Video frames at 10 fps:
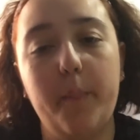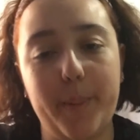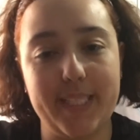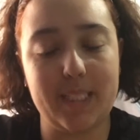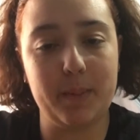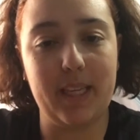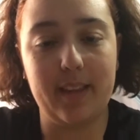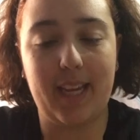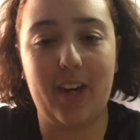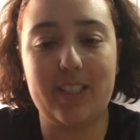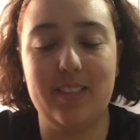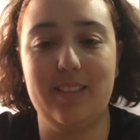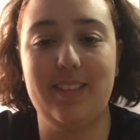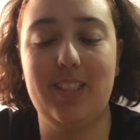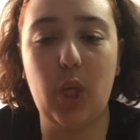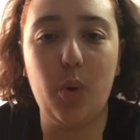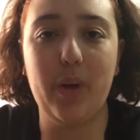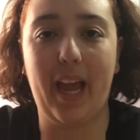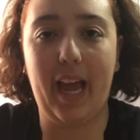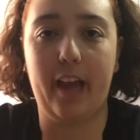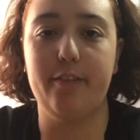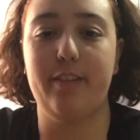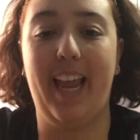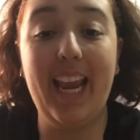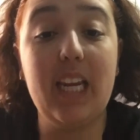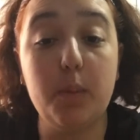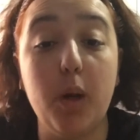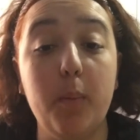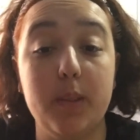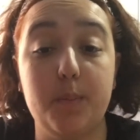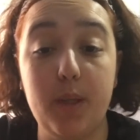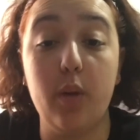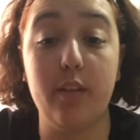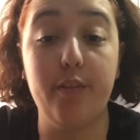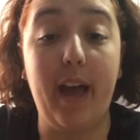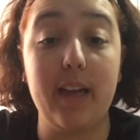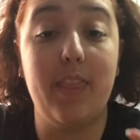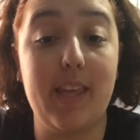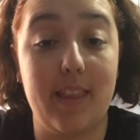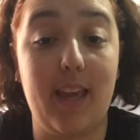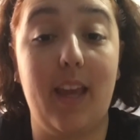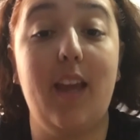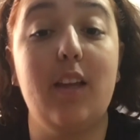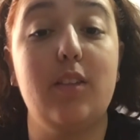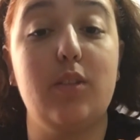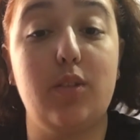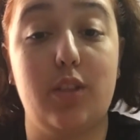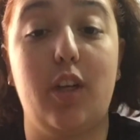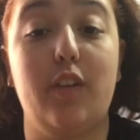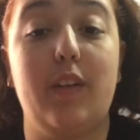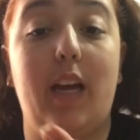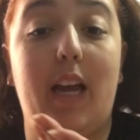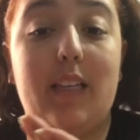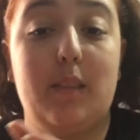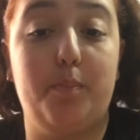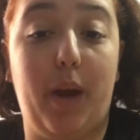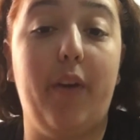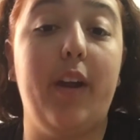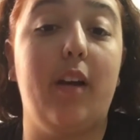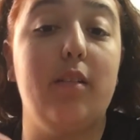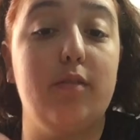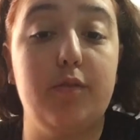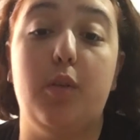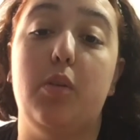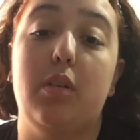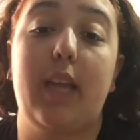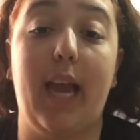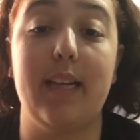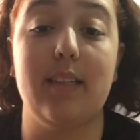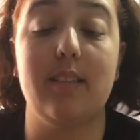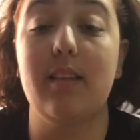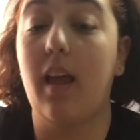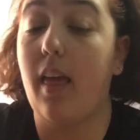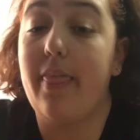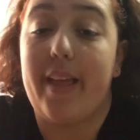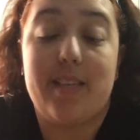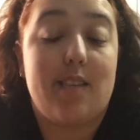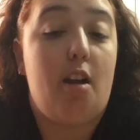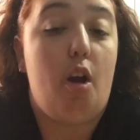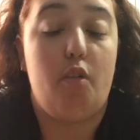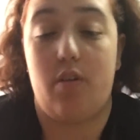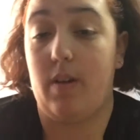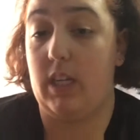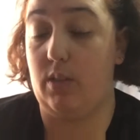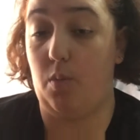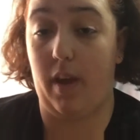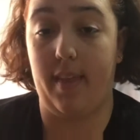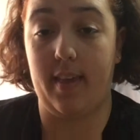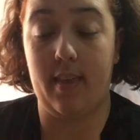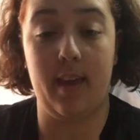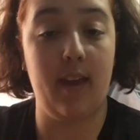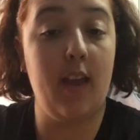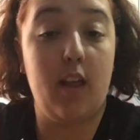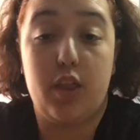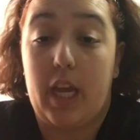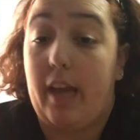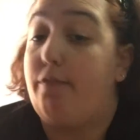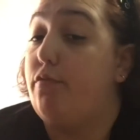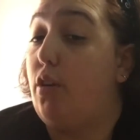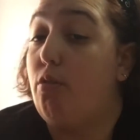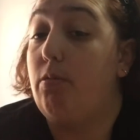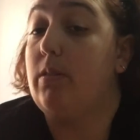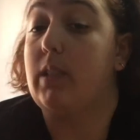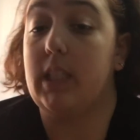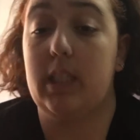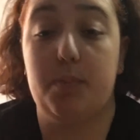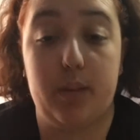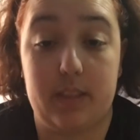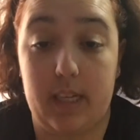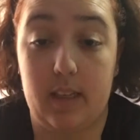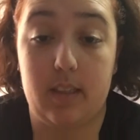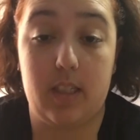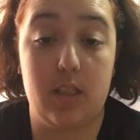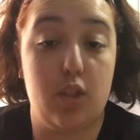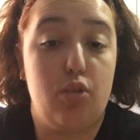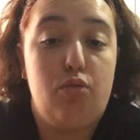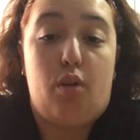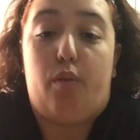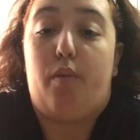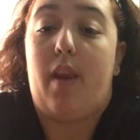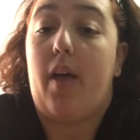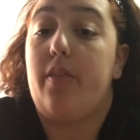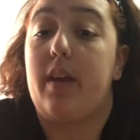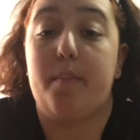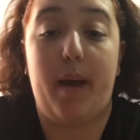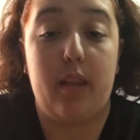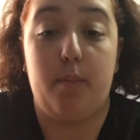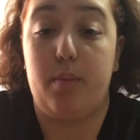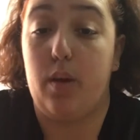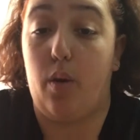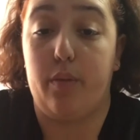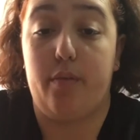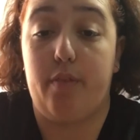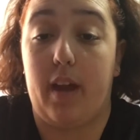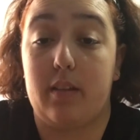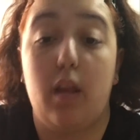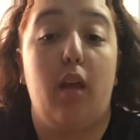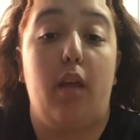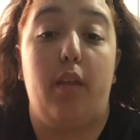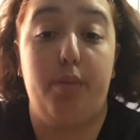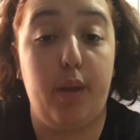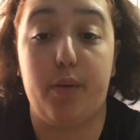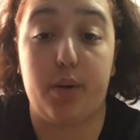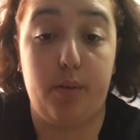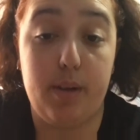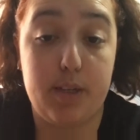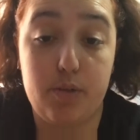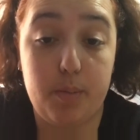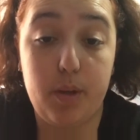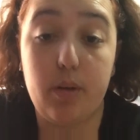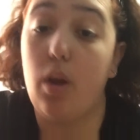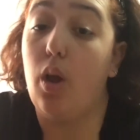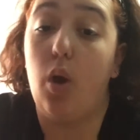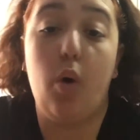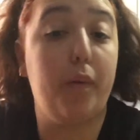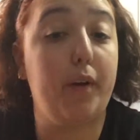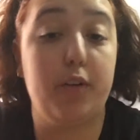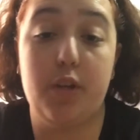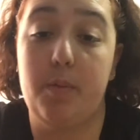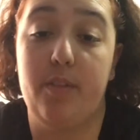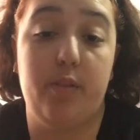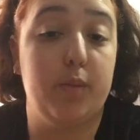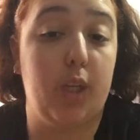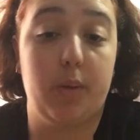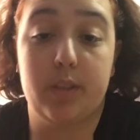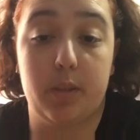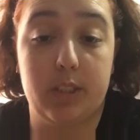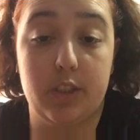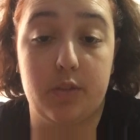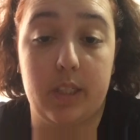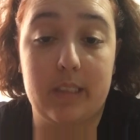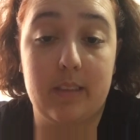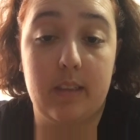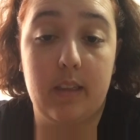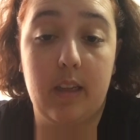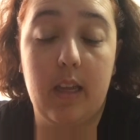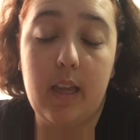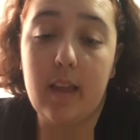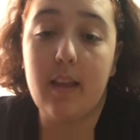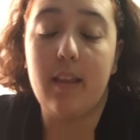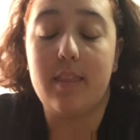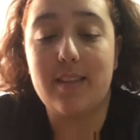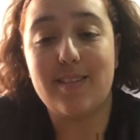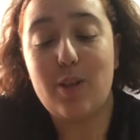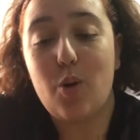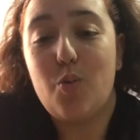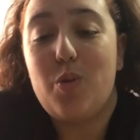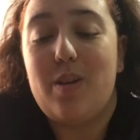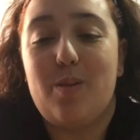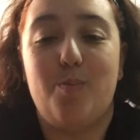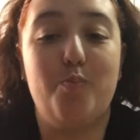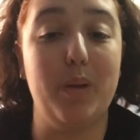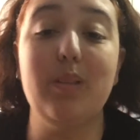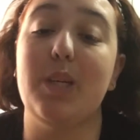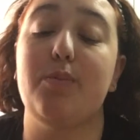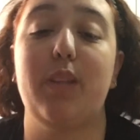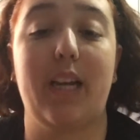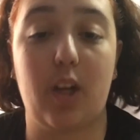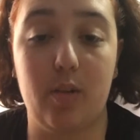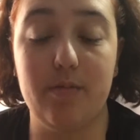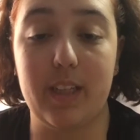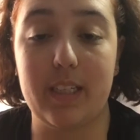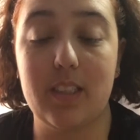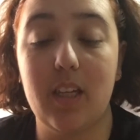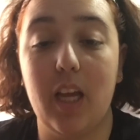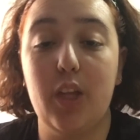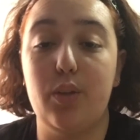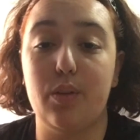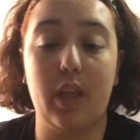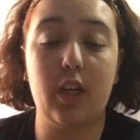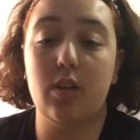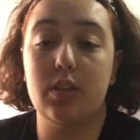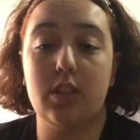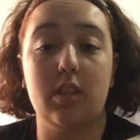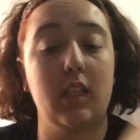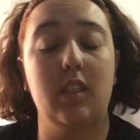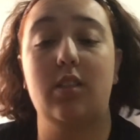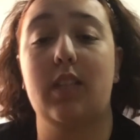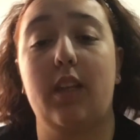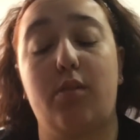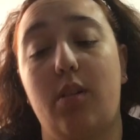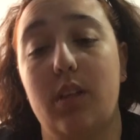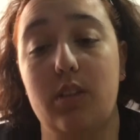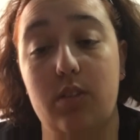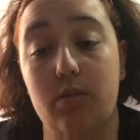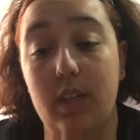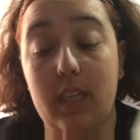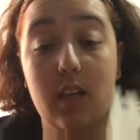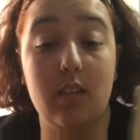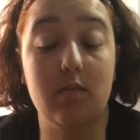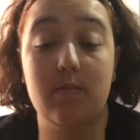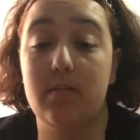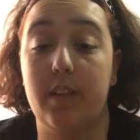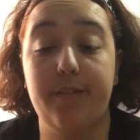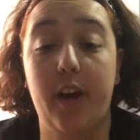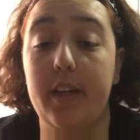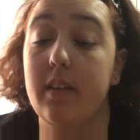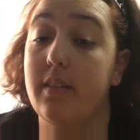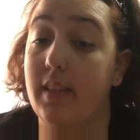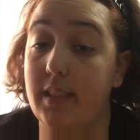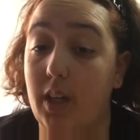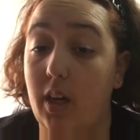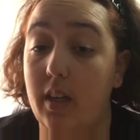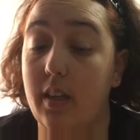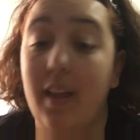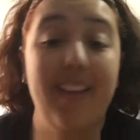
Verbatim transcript: But some of the other characters don't have any purpose beyond the fact they're there to serve as a barrier for Katniss. That's the only reason why they're there. They have no real clear personalities. You know nothing about them beyond the fact they're a career tribute or they're a tribute from so-and-so district. There's no real build-up for that conflict. So they just get thrown into the arena, they fight, they die.